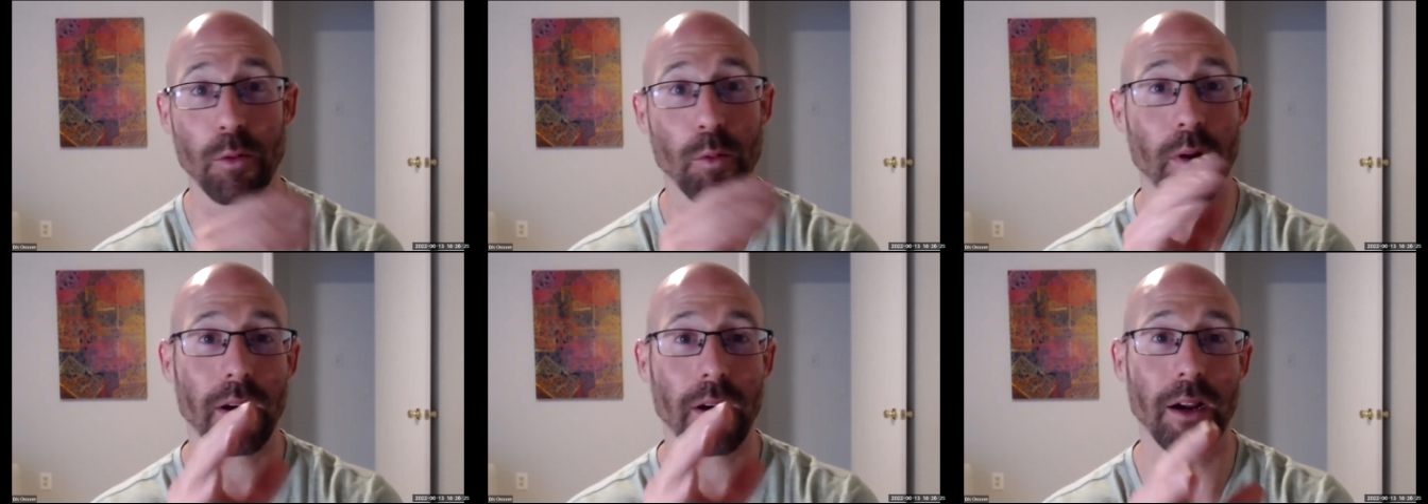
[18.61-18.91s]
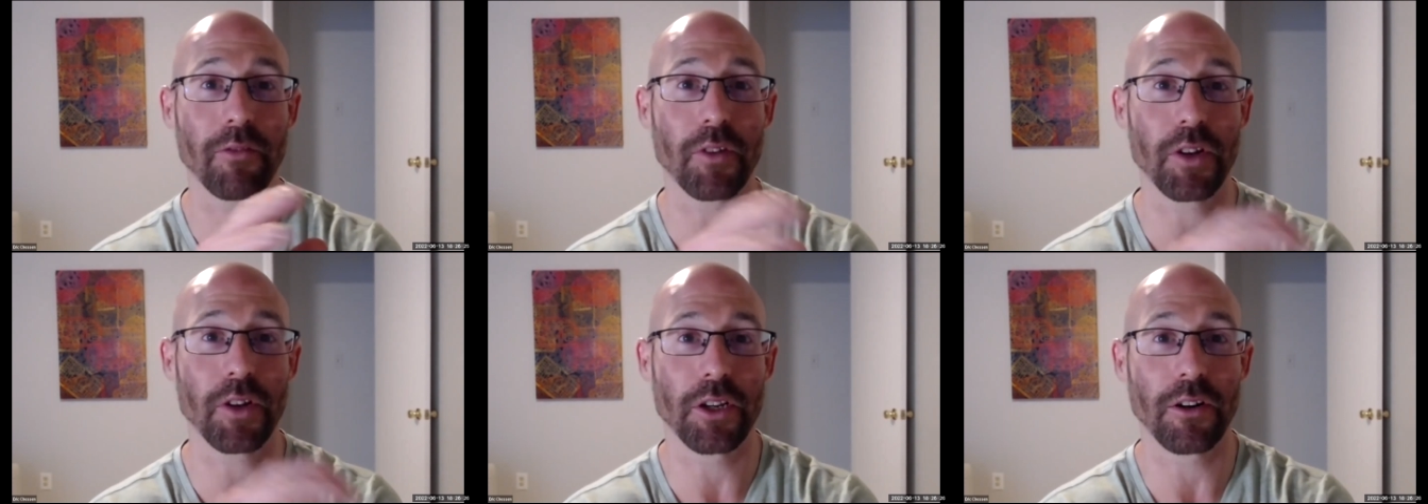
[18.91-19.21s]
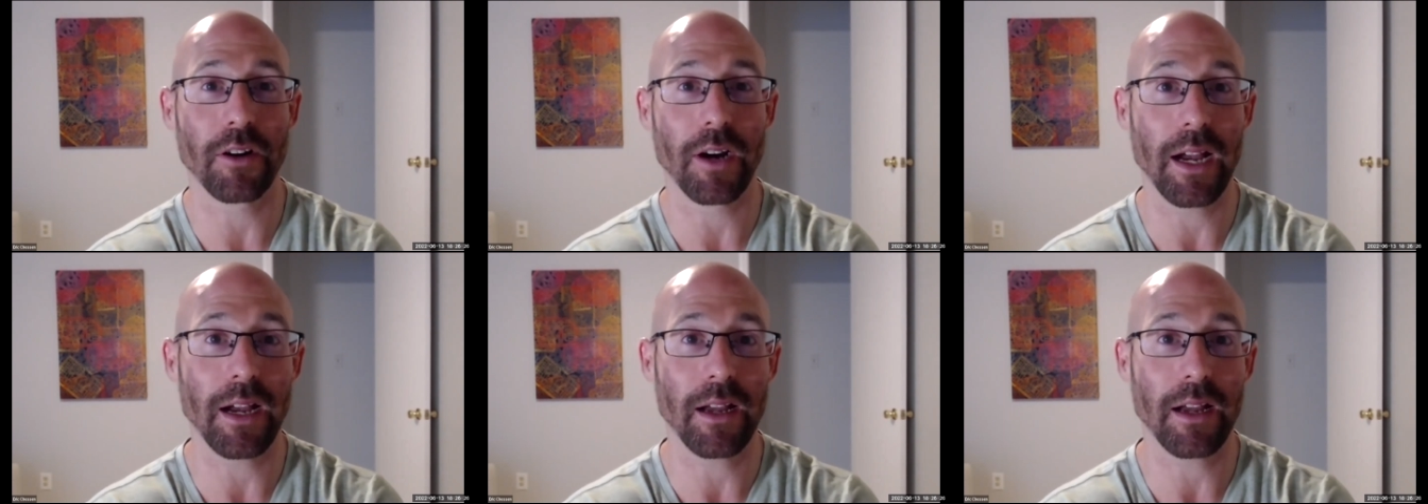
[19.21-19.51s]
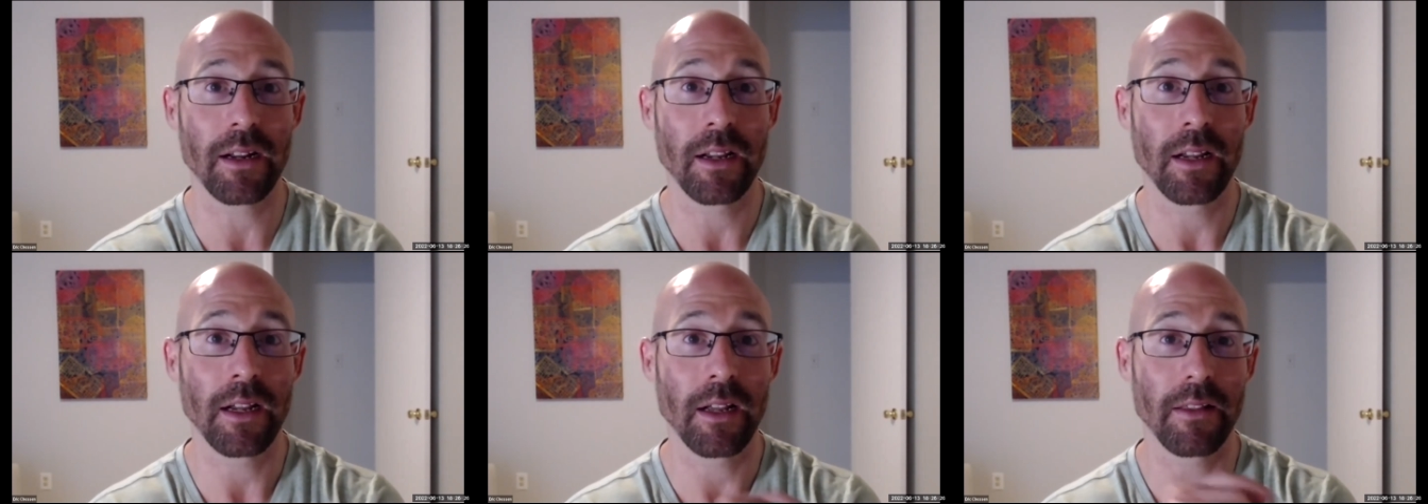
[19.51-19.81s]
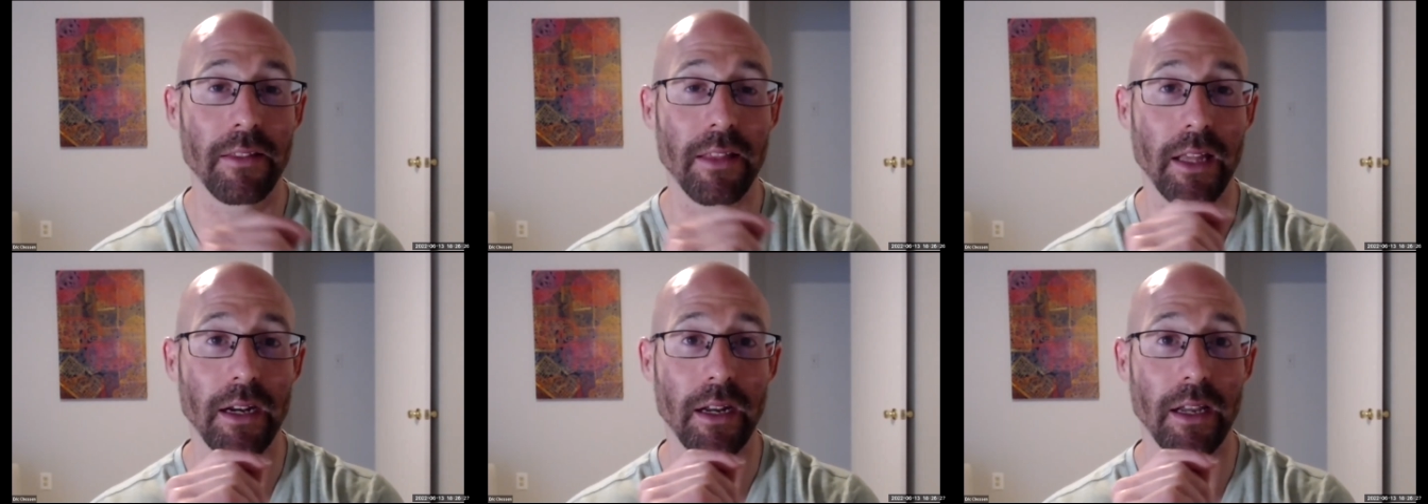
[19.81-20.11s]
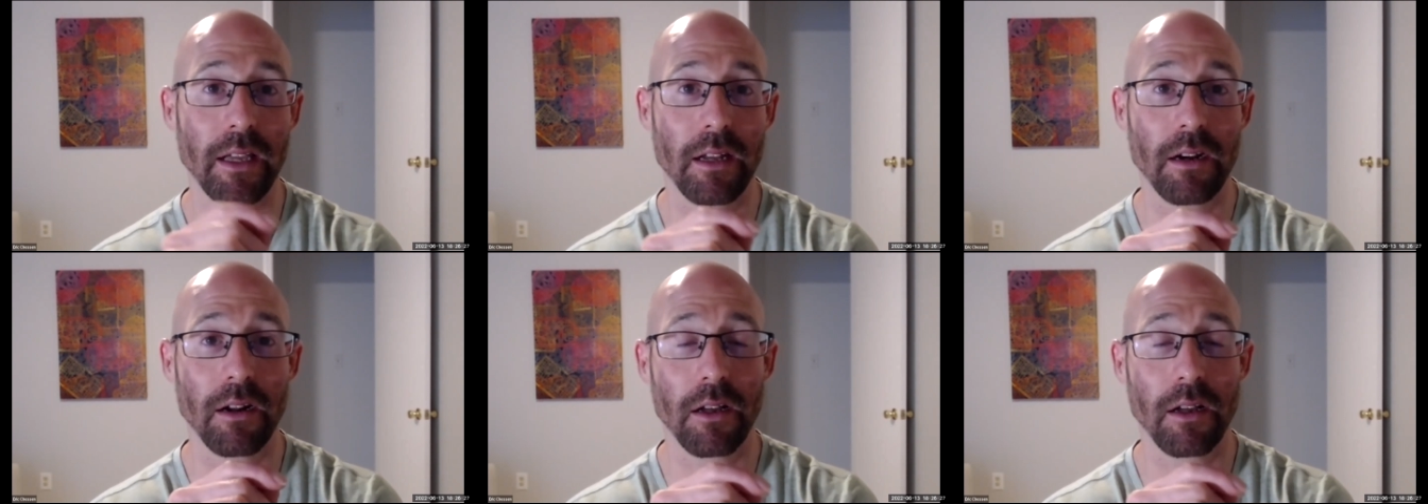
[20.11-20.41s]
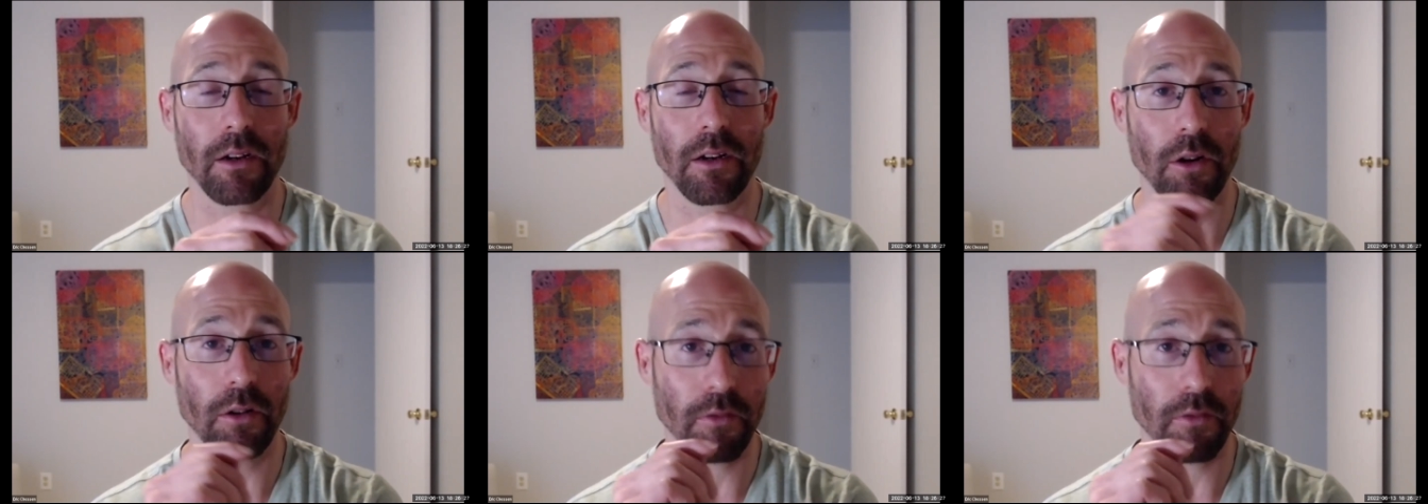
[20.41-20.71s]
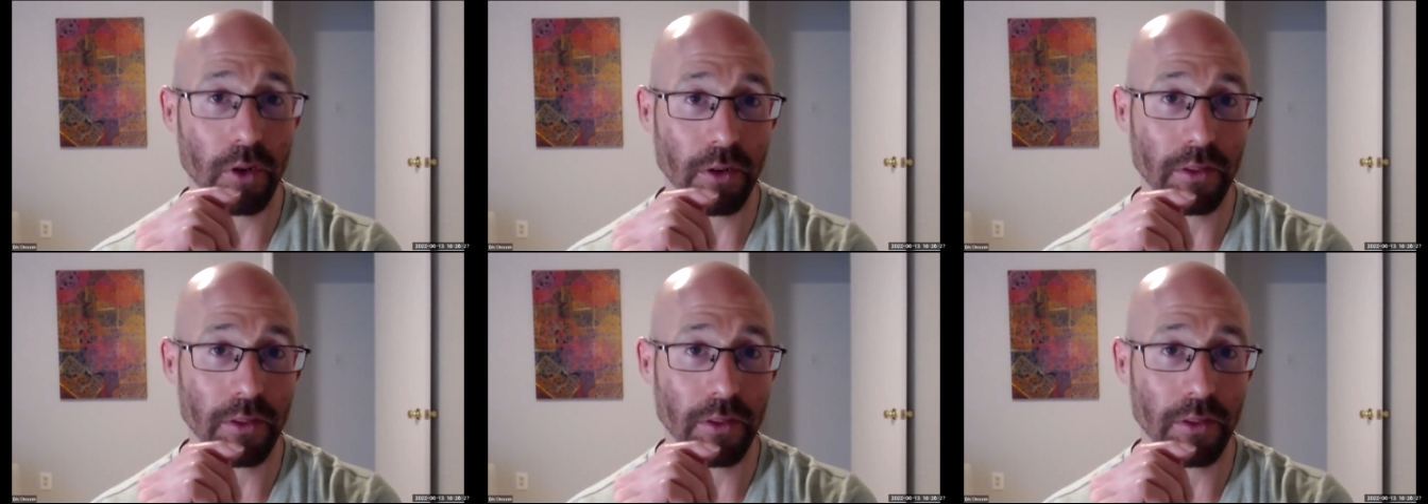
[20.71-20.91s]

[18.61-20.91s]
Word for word: wherever you're at, then head on over.